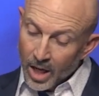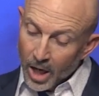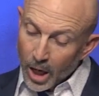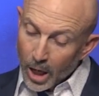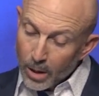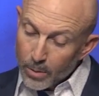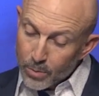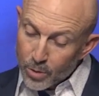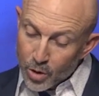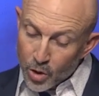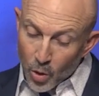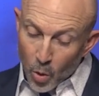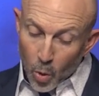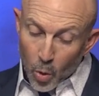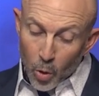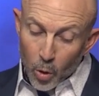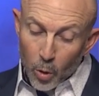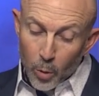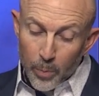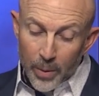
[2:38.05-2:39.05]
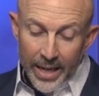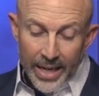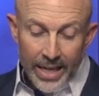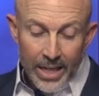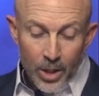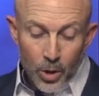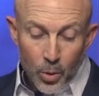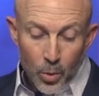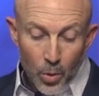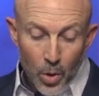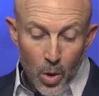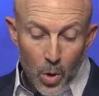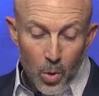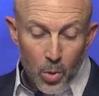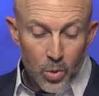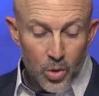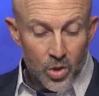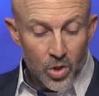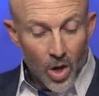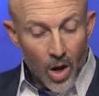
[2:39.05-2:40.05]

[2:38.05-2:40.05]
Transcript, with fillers: absorb, engross,